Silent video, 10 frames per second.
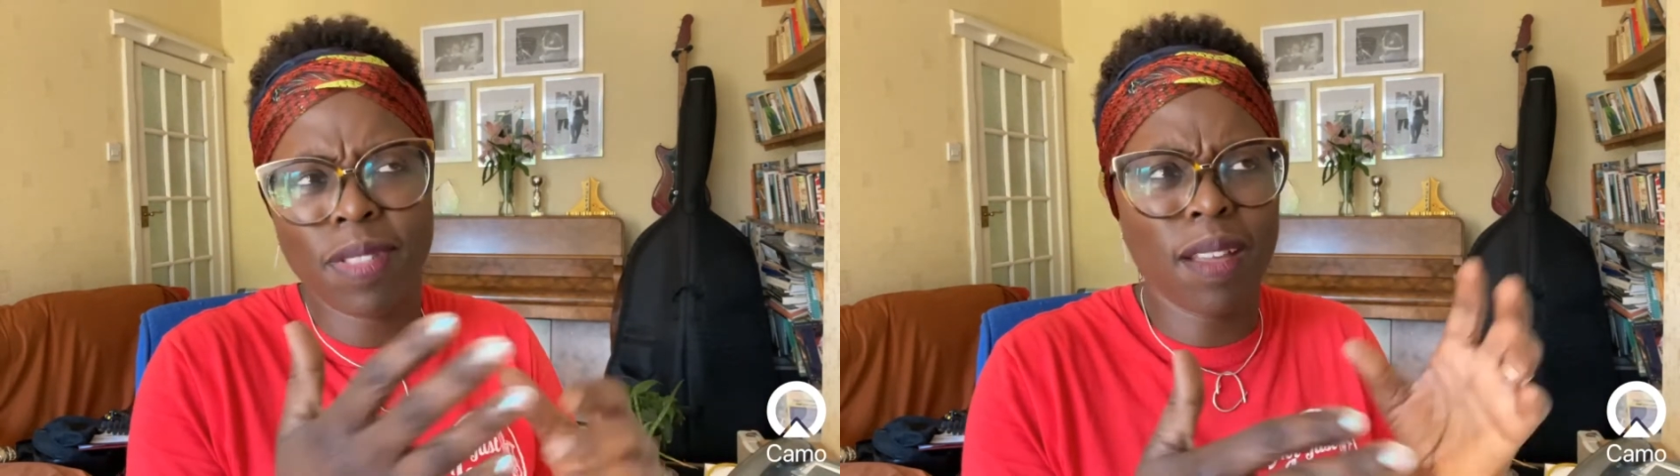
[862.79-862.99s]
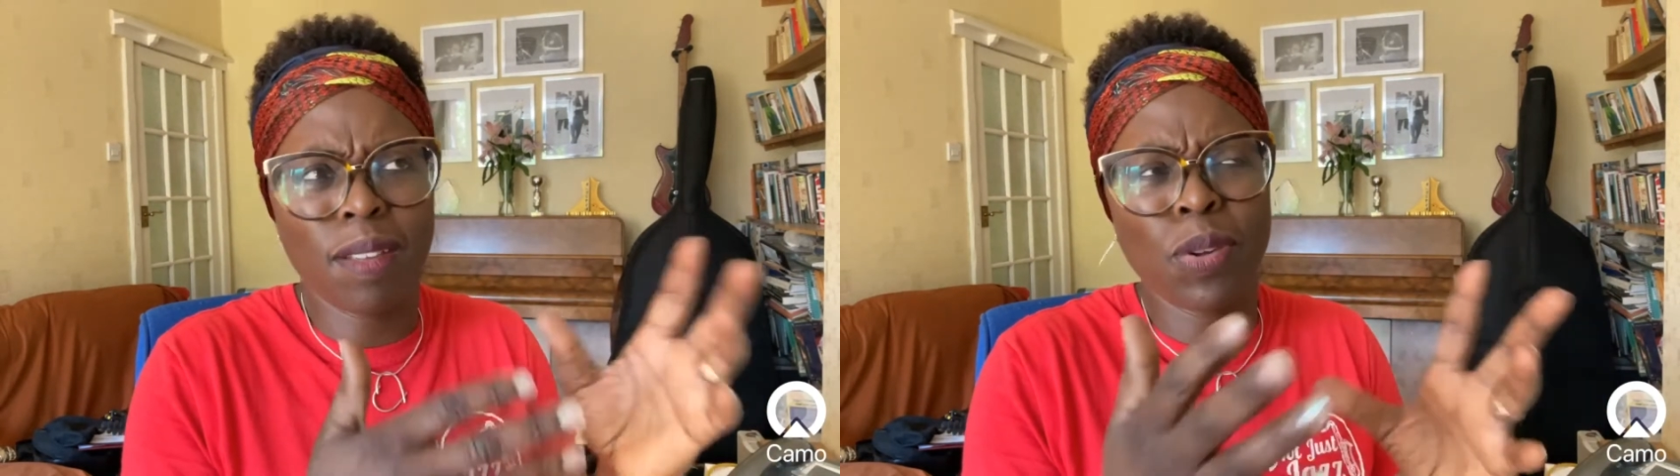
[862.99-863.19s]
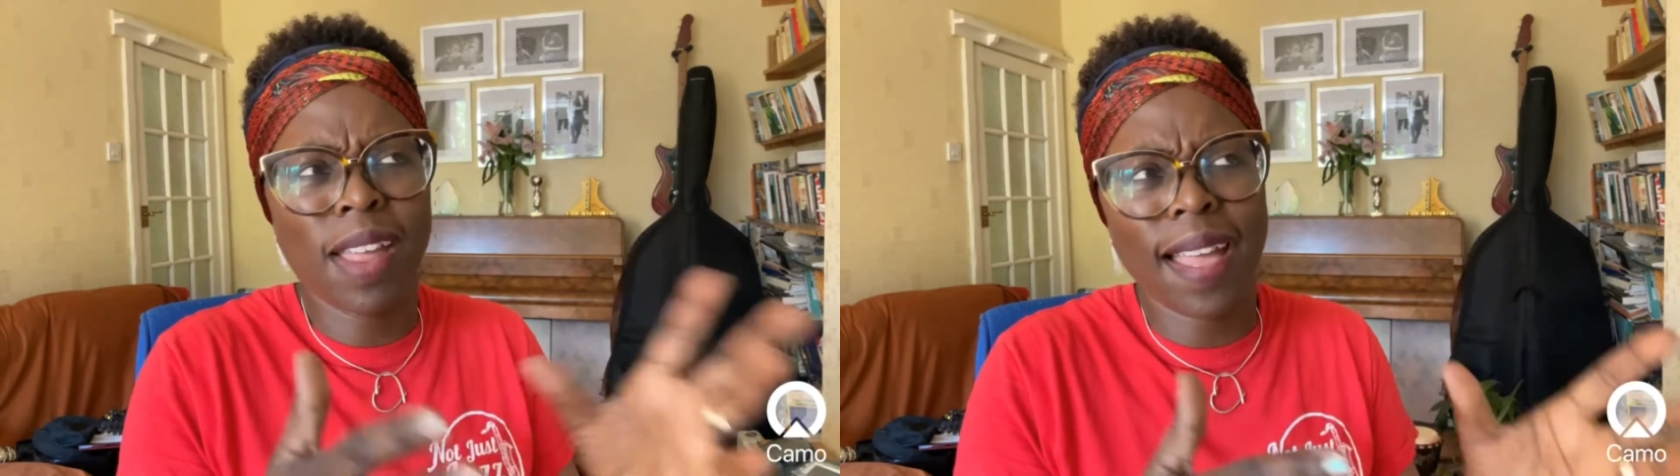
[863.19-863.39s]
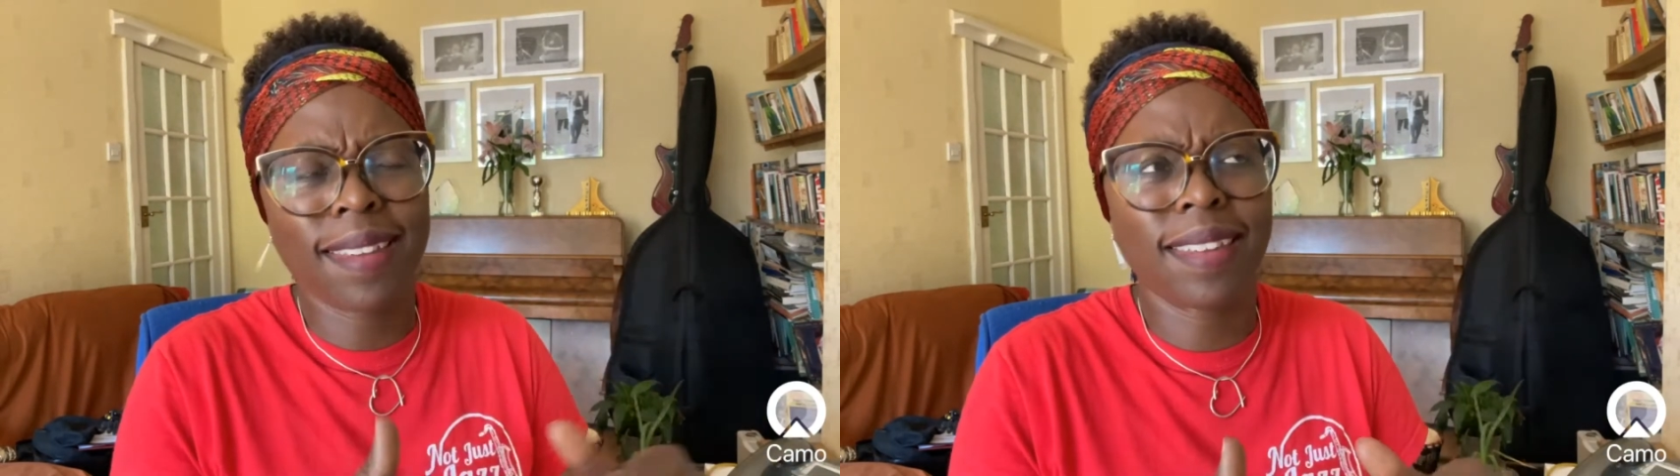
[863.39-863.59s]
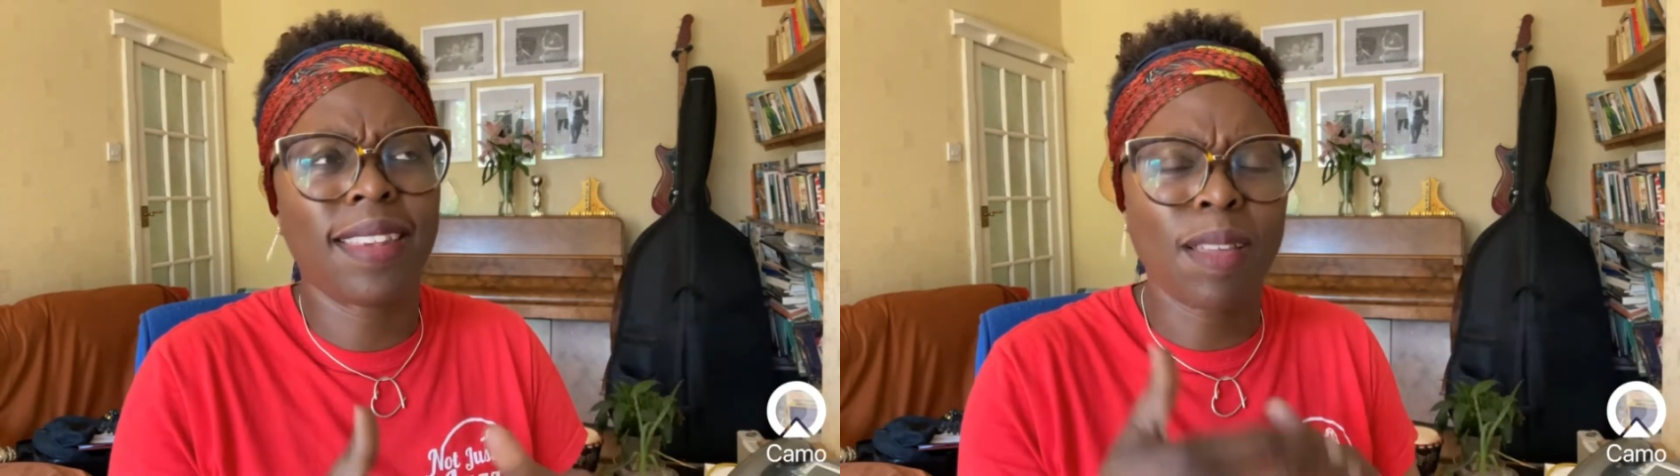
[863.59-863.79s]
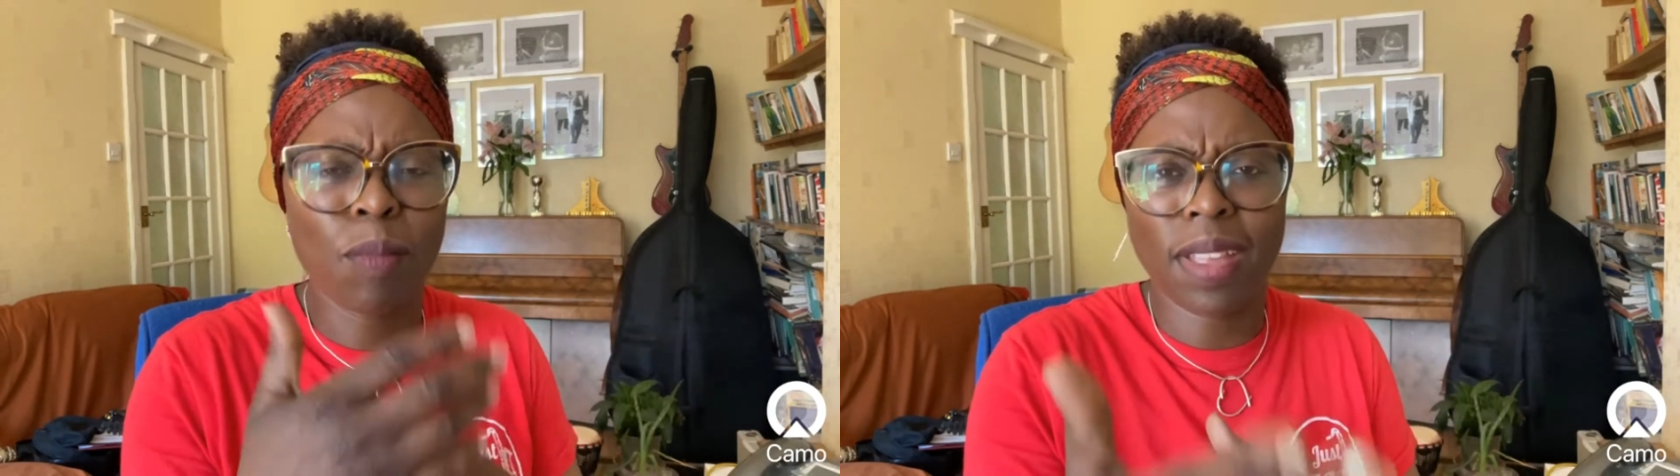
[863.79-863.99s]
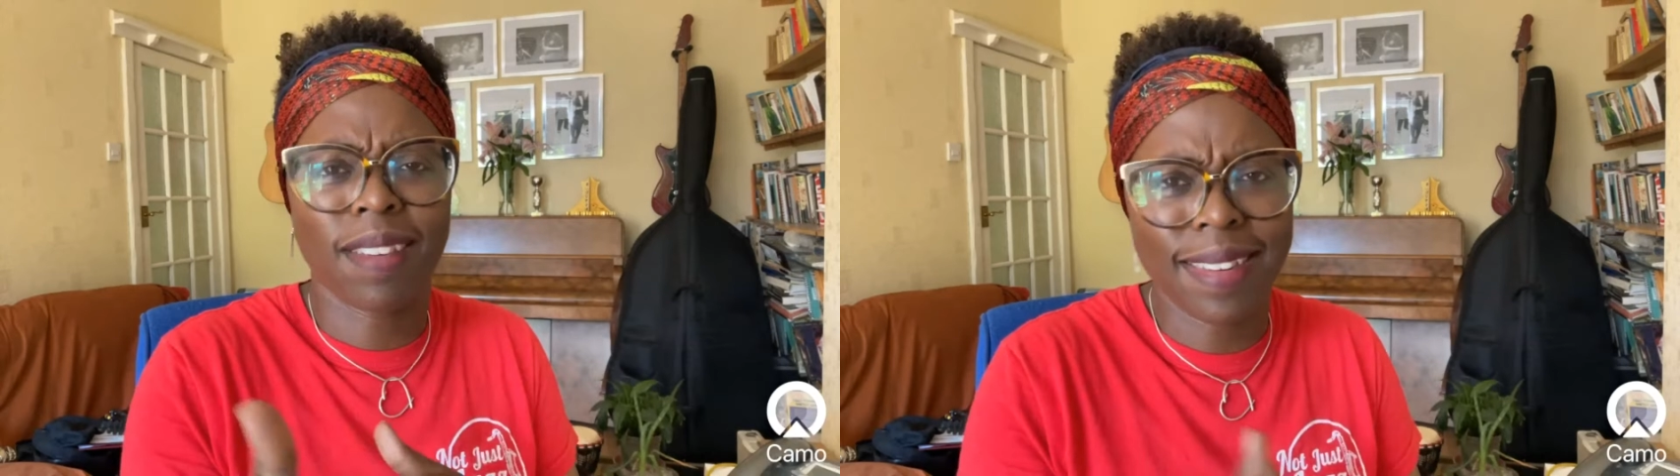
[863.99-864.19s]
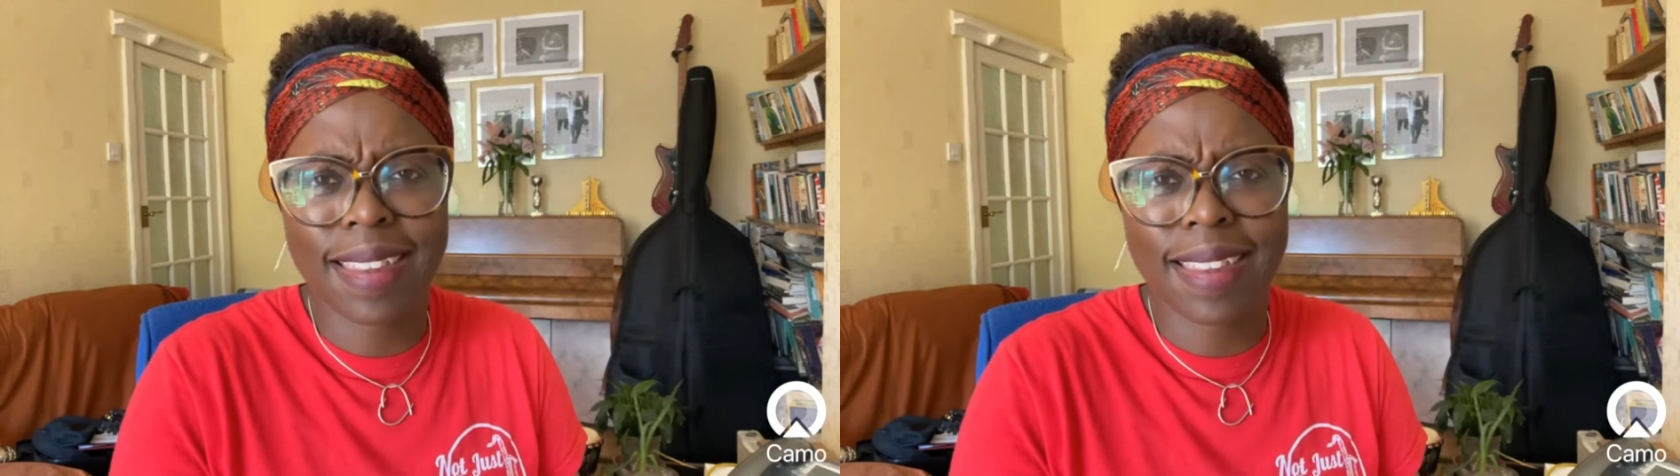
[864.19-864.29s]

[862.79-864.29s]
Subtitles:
We're not asking them. We actually